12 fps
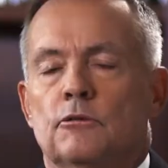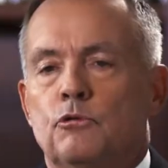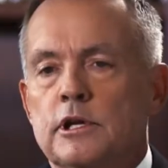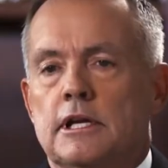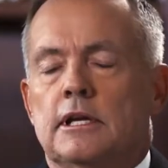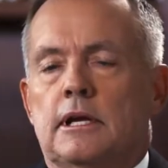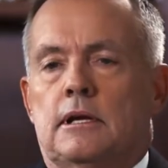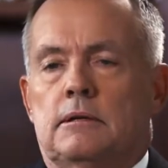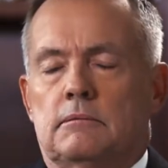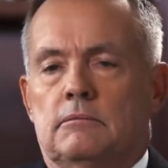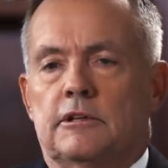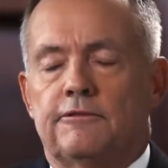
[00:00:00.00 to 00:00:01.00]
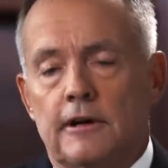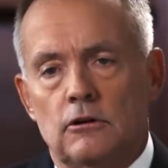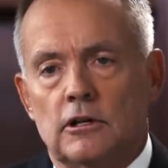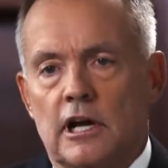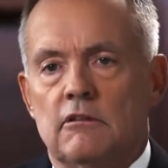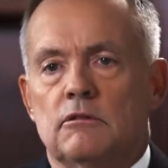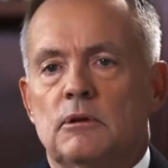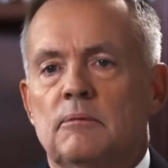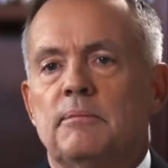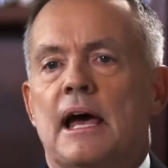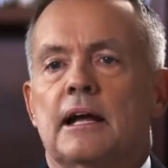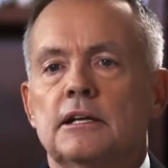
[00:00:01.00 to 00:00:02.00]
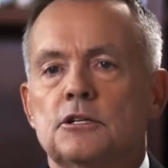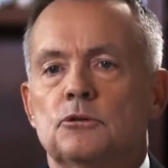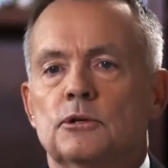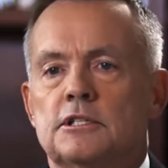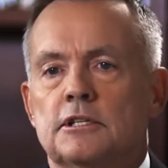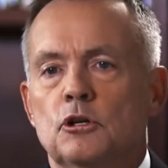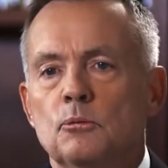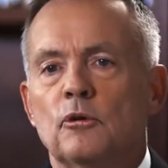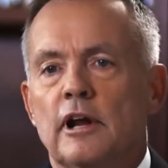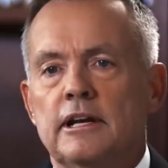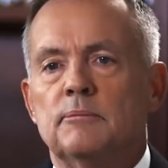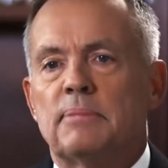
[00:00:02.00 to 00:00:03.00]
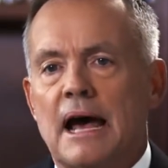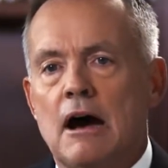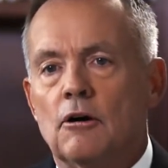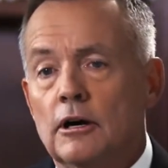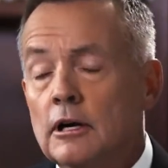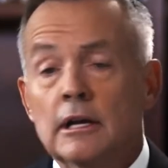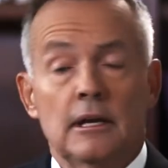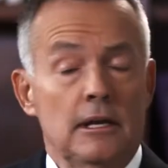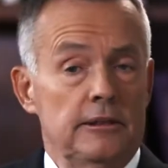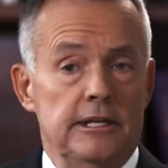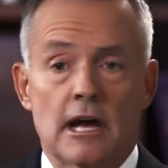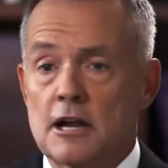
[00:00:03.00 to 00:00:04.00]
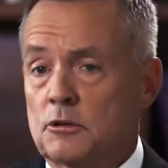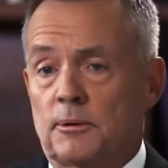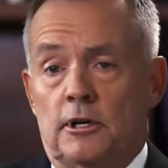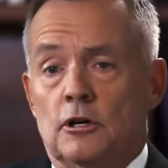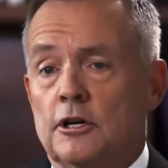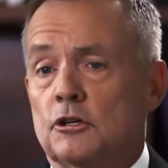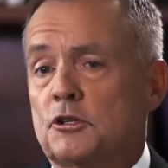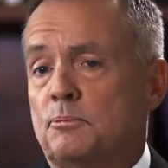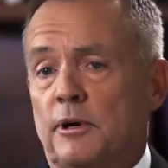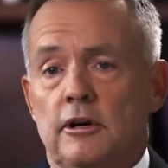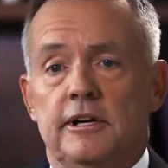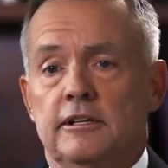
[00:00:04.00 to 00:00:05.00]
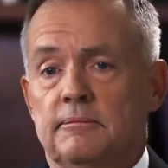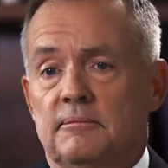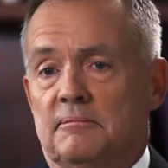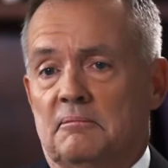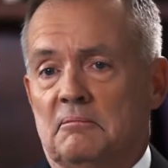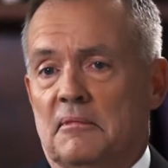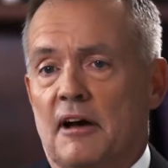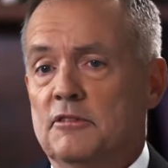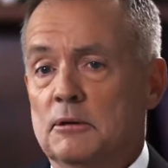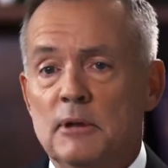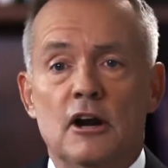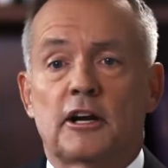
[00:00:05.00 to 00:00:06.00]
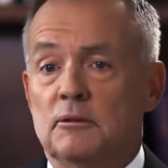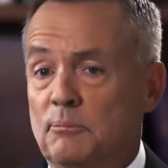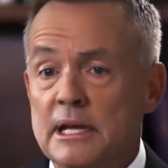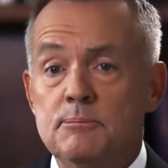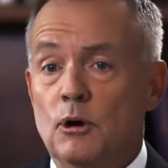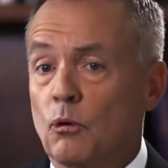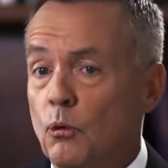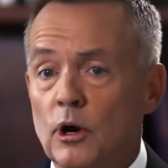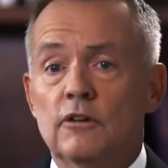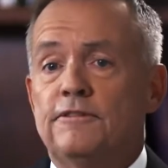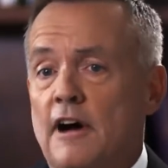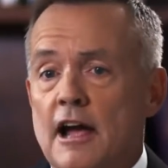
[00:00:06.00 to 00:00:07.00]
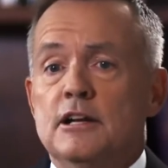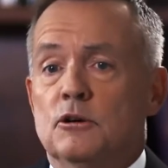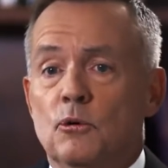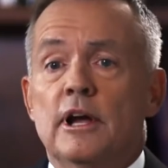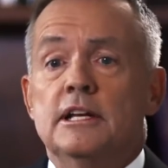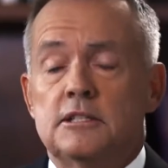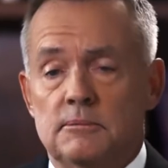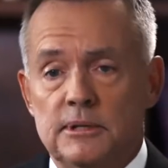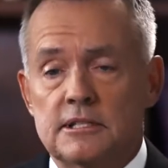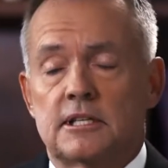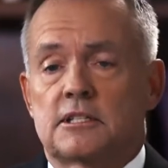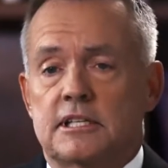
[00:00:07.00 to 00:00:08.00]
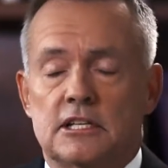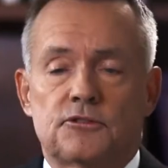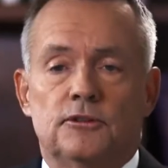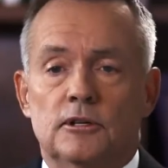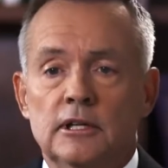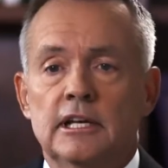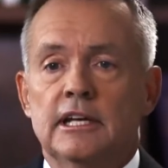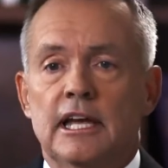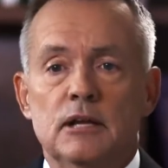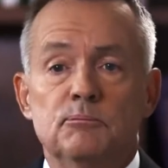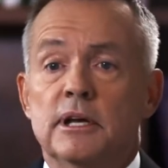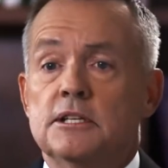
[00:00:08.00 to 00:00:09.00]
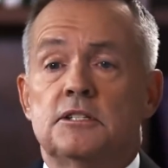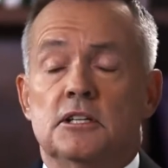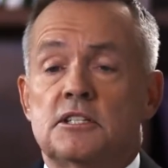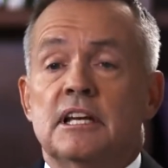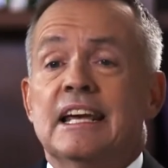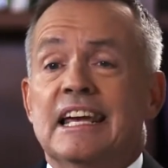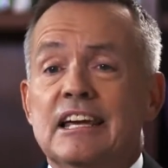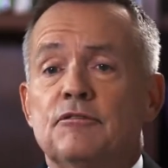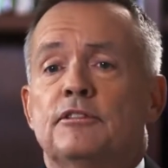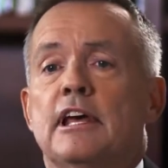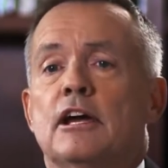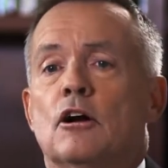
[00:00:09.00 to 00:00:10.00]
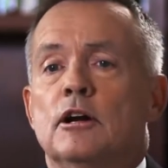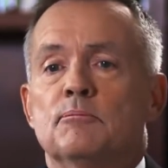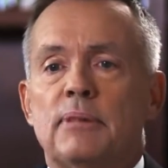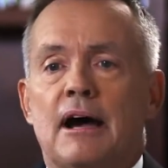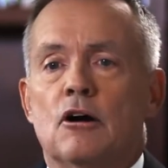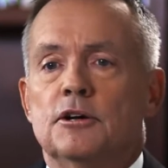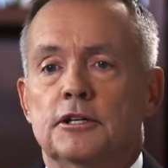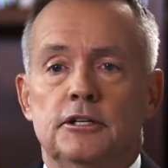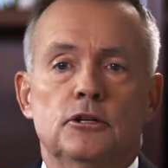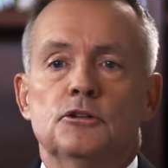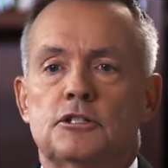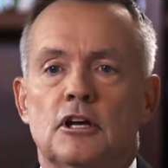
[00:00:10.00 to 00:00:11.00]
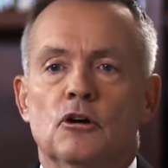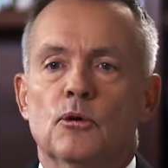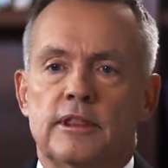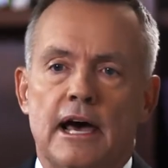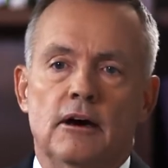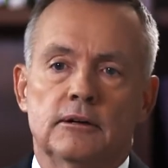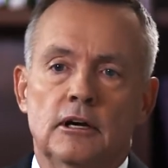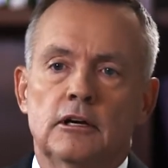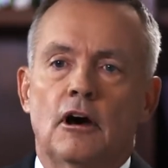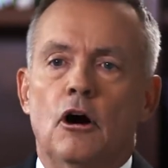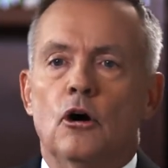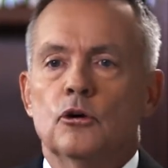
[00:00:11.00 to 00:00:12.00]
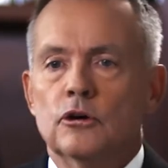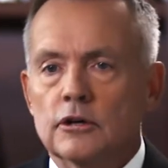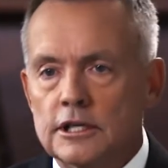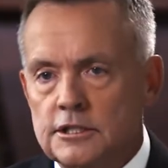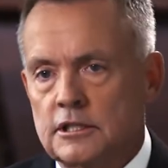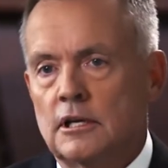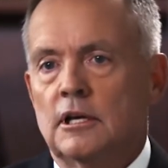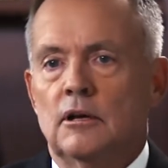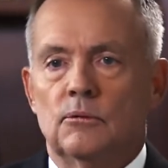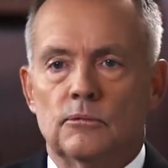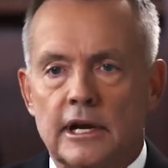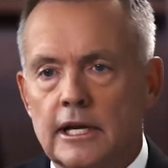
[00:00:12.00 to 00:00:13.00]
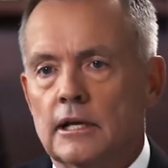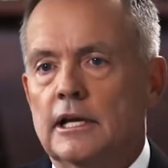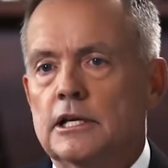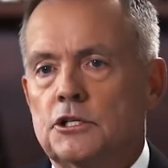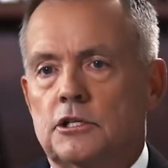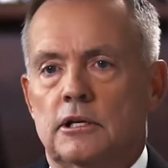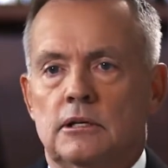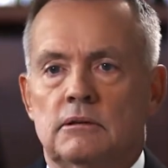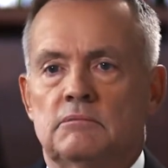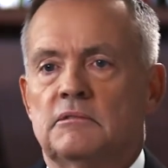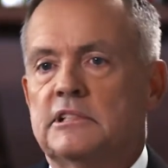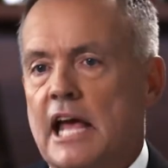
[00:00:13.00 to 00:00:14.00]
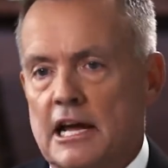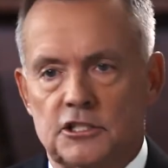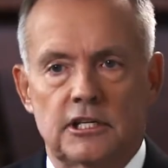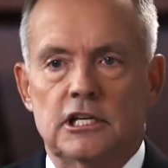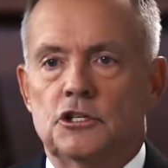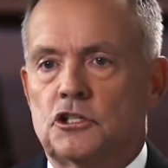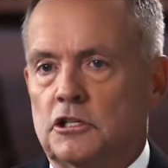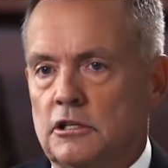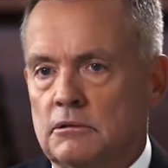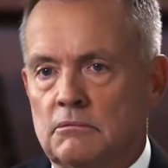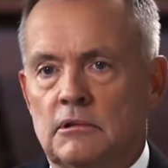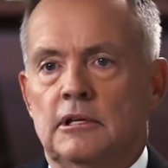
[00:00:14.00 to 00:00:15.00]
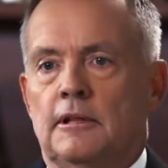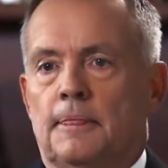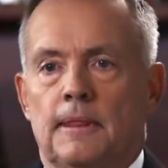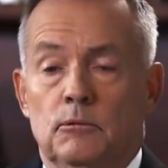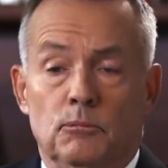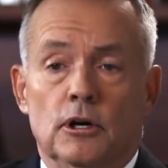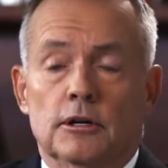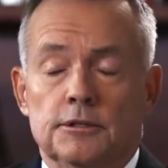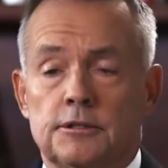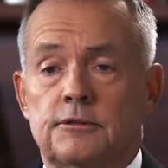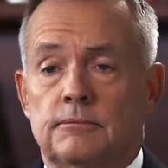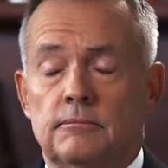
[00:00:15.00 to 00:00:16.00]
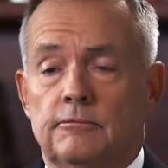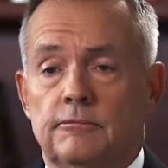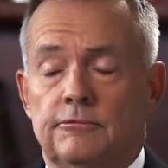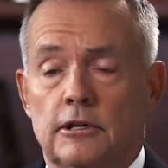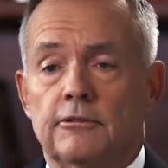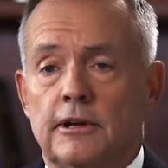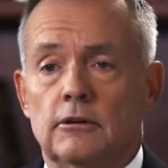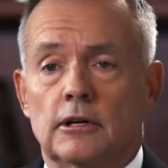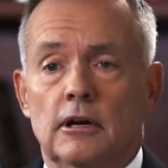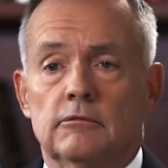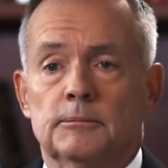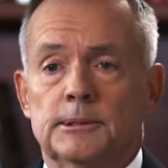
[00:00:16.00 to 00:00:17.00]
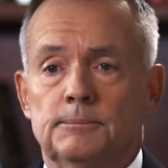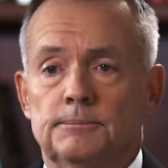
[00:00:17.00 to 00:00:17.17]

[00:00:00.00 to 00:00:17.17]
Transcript: we can get the federal government back into its enumerated power, the entrepreneurial spirit of the American people will find a way to be successful in business if they are empowered to do so without onerous regulation, taxation, and burdens from the federal government.